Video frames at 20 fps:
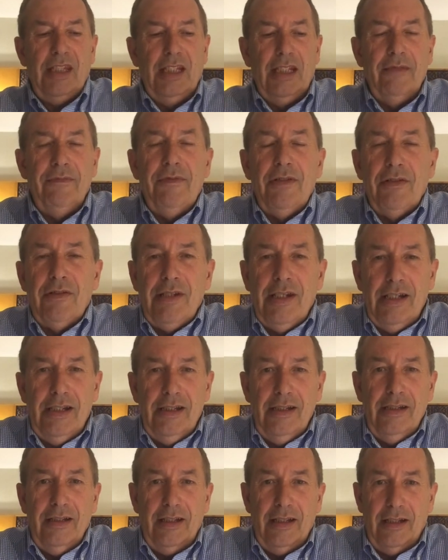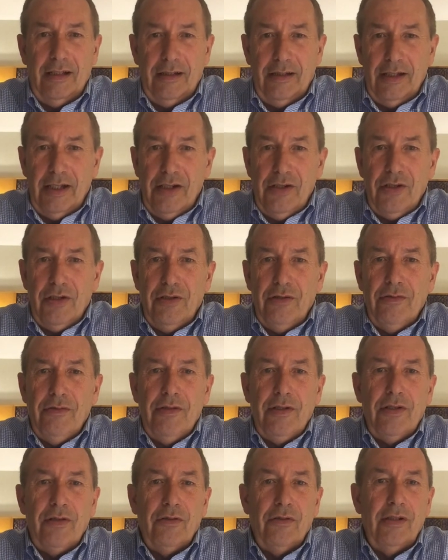If there's any
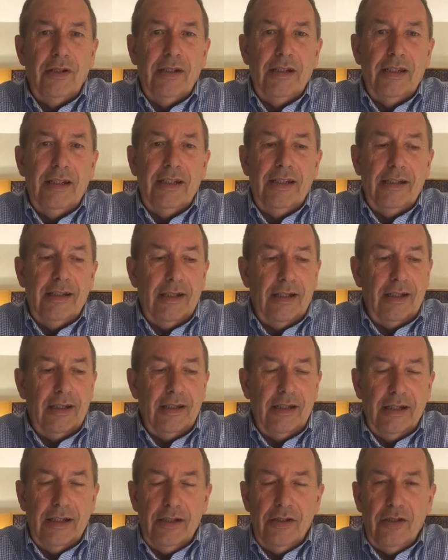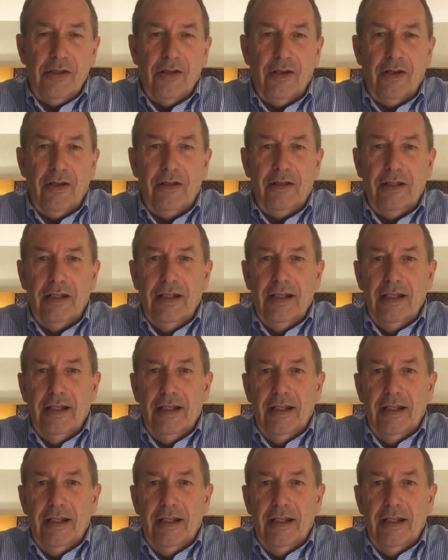issues during the install,